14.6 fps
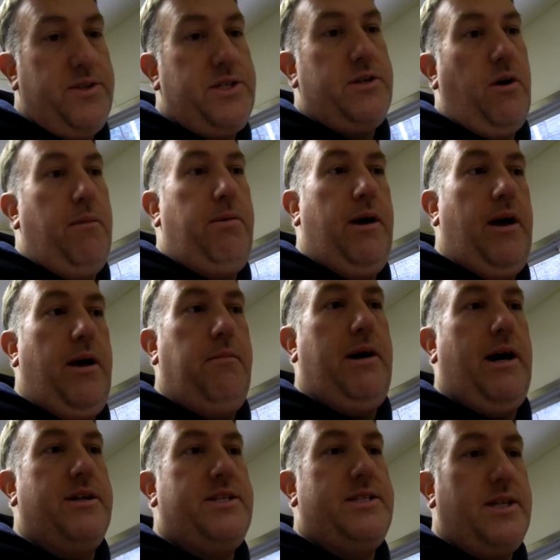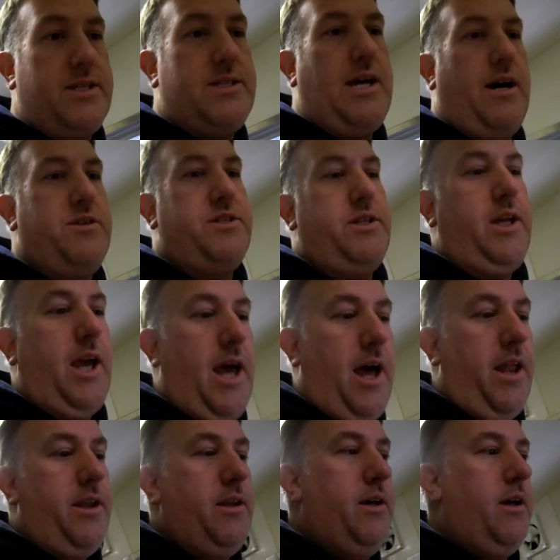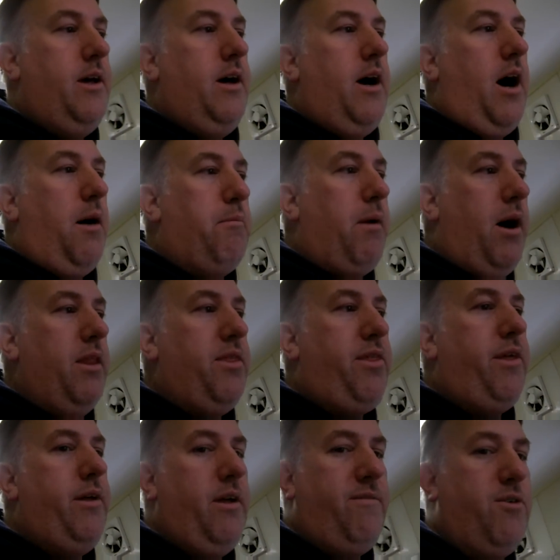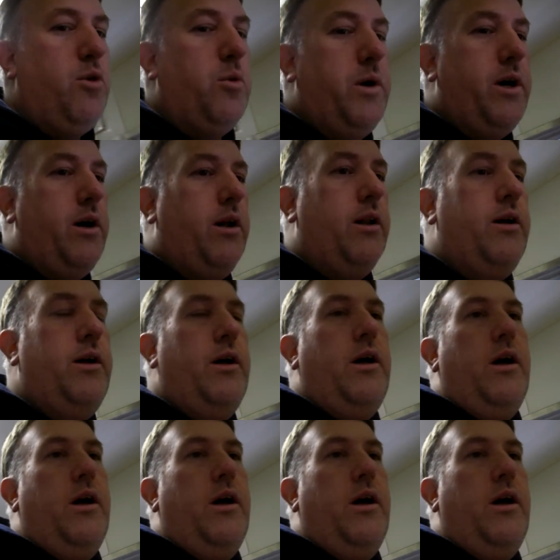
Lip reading: So I pay about 6,000 yen a month, if you will,